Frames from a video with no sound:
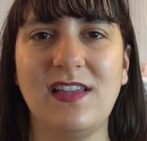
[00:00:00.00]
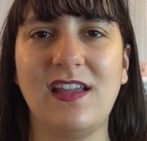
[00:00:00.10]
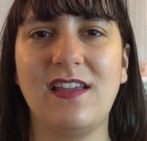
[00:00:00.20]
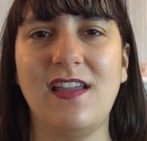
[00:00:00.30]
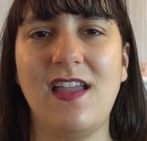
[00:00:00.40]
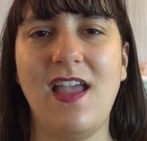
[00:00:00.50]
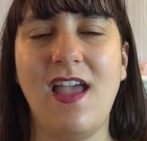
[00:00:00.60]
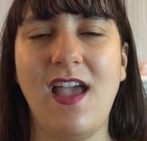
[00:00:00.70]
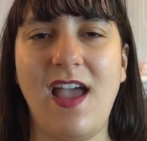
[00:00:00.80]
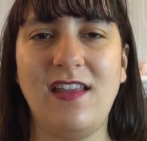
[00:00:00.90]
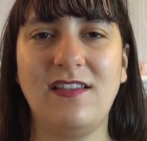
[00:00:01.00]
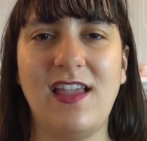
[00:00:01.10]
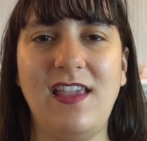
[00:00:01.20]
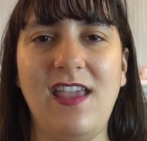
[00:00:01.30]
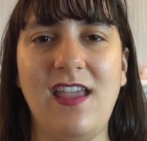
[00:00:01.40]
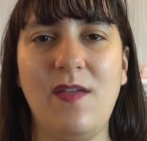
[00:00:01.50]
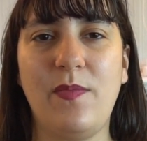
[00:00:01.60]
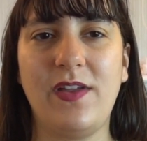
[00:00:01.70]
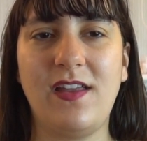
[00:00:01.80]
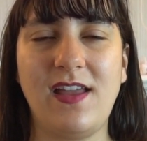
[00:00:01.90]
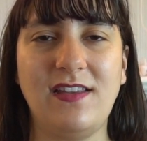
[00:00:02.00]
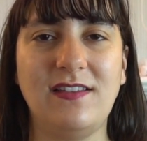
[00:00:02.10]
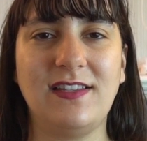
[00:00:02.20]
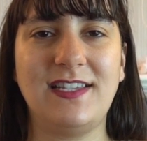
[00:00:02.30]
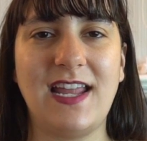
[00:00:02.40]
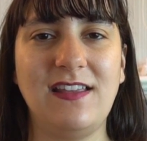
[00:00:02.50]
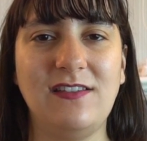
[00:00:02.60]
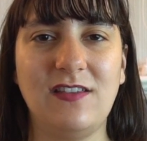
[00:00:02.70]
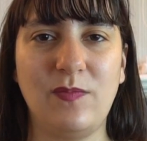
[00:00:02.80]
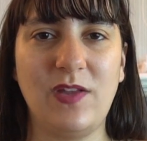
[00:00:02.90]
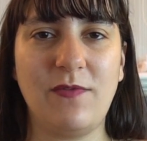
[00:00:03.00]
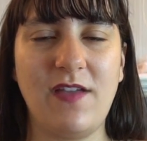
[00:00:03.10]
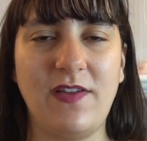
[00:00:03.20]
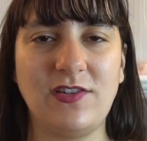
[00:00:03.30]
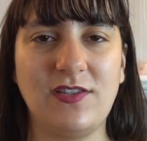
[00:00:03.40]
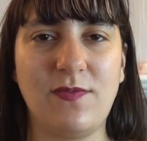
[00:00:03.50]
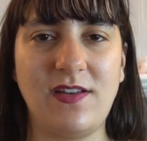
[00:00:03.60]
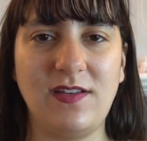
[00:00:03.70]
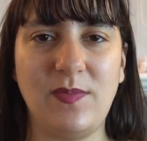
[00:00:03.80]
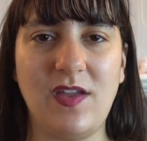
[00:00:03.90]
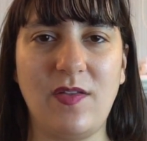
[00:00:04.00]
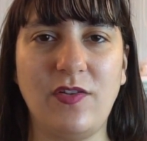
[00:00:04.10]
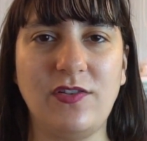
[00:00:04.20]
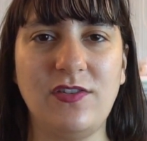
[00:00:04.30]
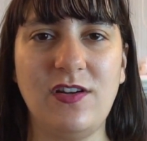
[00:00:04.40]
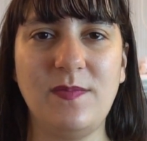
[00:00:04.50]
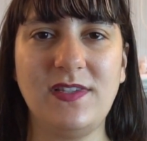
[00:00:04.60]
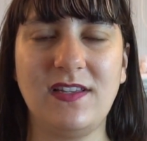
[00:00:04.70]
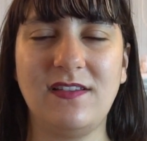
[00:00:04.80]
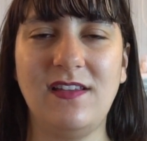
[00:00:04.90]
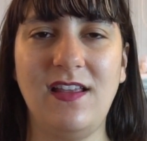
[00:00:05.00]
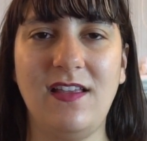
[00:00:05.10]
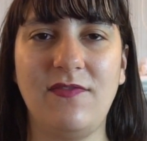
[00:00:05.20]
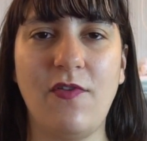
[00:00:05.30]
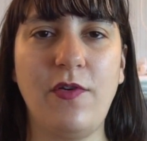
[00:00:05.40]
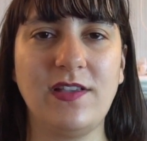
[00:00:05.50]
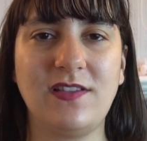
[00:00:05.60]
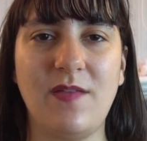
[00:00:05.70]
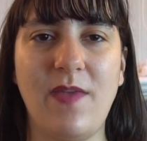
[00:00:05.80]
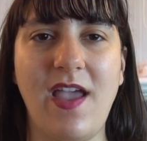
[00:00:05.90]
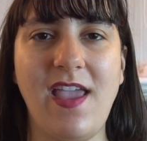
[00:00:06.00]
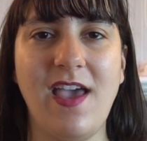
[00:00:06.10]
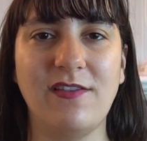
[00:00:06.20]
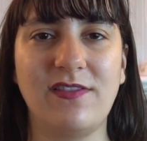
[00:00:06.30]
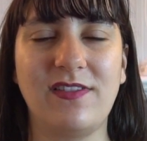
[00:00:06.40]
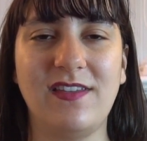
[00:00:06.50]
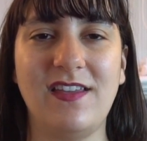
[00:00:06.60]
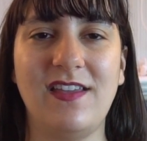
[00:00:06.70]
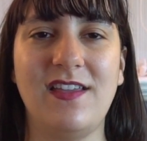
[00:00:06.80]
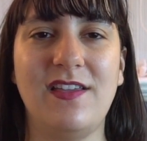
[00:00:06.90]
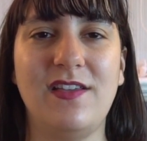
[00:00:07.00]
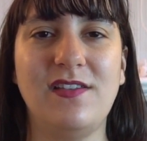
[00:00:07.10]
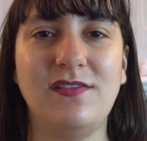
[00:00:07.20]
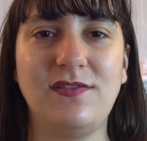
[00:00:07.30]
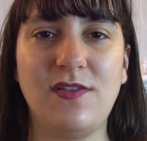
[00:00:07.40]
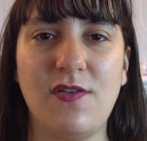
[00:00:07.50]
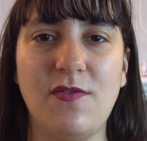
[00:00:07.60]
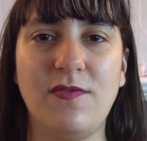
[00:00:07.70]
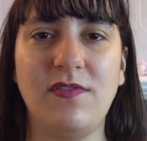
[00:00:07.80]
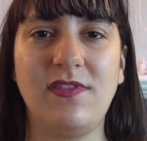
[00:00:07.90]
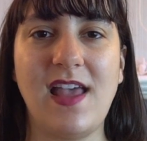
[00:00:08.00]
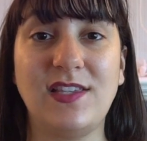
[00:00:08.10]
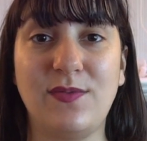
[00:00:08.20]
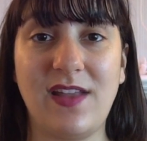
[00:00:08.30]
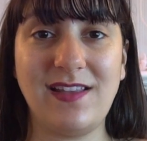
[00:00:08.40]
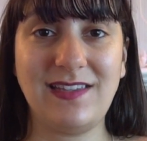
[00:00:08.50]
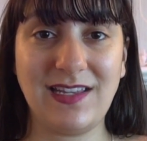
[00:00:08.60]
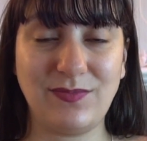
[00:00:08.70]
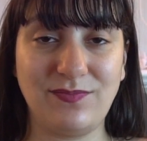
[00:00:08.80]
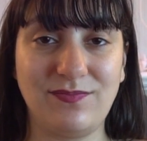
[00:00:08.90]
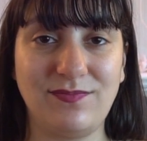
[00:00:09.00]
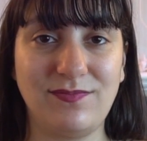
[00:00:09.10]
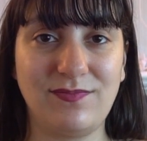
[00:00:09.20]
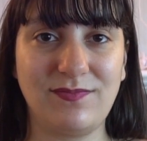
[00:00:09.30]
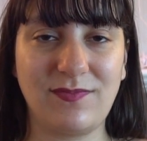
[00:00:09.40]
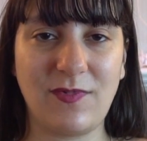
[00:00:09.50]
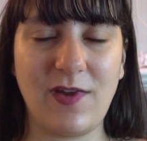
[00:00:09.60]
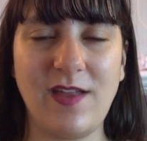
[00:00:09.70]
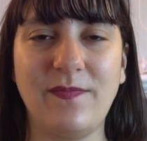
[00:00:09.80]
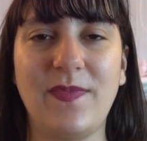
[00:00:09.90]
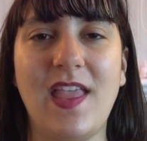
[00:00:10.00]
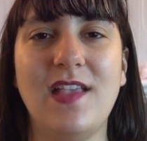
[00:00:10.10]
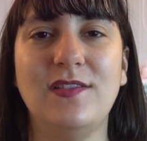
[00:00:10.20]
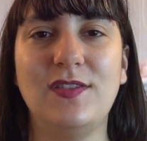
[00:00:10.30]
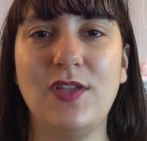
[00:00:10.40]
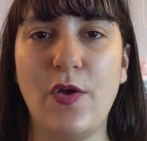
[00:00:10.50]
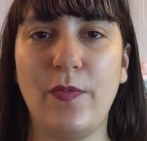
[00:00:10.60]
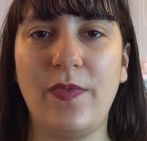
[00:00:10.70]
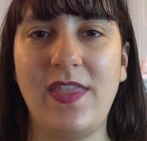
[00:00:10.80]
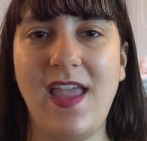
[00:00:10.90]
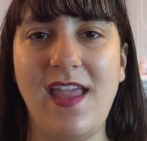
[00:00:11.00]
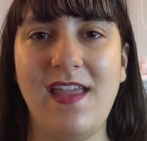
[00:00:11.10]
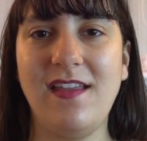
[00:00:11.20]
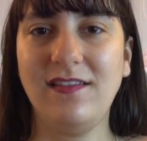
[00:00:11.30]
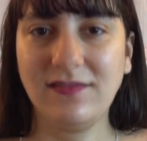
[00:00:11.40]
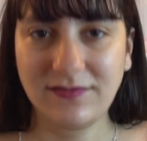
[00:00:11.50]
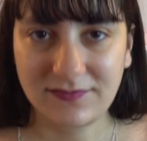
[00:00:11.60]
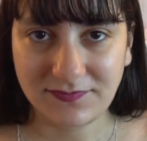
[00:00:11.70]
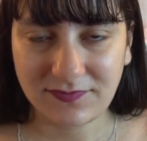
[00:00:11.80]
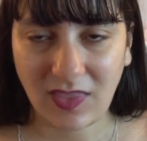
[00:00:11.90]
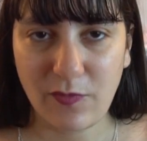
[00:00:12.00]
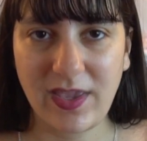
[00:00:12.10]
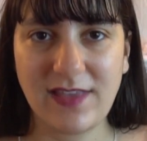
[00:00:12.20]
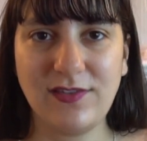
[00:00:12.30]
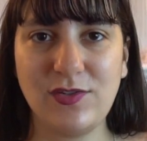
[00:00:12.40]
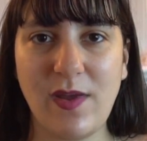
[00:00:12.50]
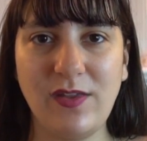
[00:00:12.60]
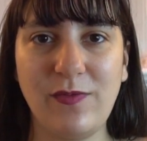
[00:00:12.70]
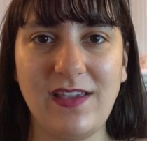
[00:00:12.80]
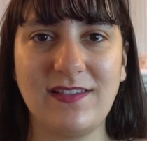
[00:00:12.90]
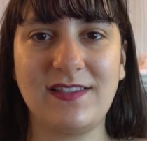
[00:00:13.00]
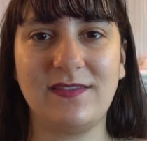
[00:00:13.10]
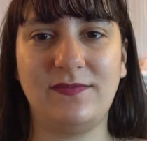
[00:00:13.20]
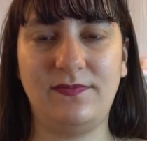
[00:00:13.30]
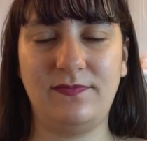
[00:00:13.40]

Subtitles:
Like, I didn't like it, but I didn't say anything to the midwife. I just wanted to be on good terms and focus on my health. So that's what I did, right? So then we get to 20 weeks.